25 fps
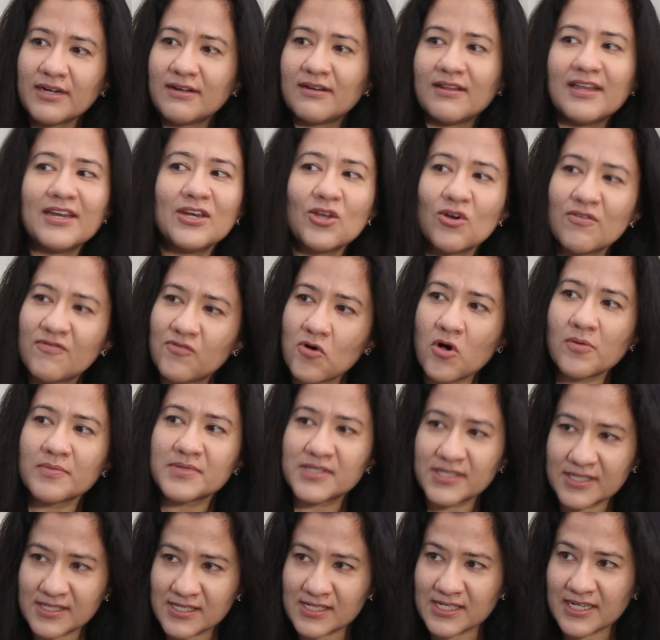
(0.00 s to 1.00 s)
it in your Form
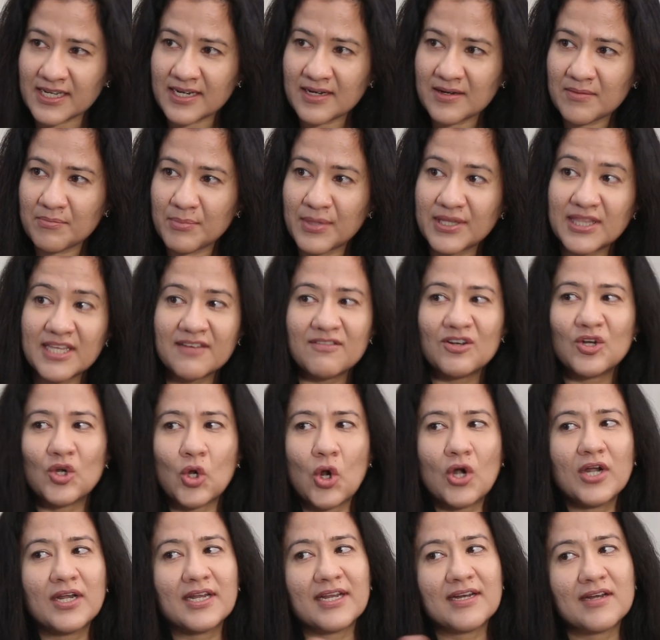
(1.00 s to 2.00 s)
16, but they will
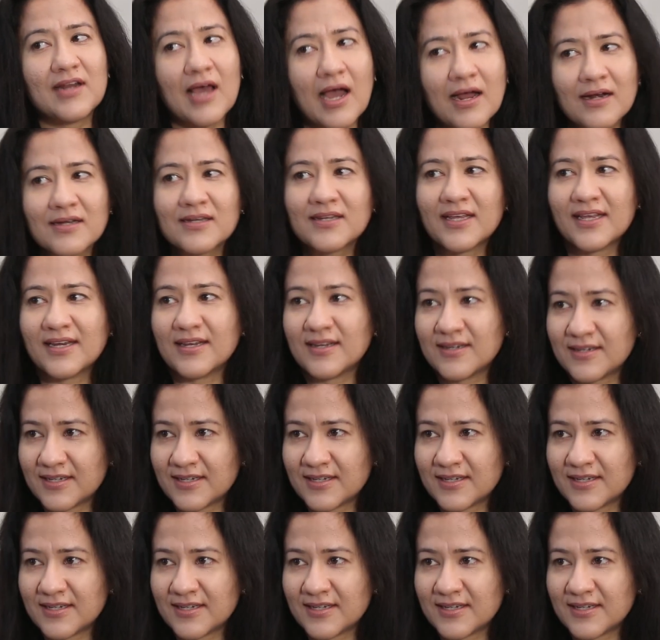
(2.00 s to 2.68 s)
not deduct any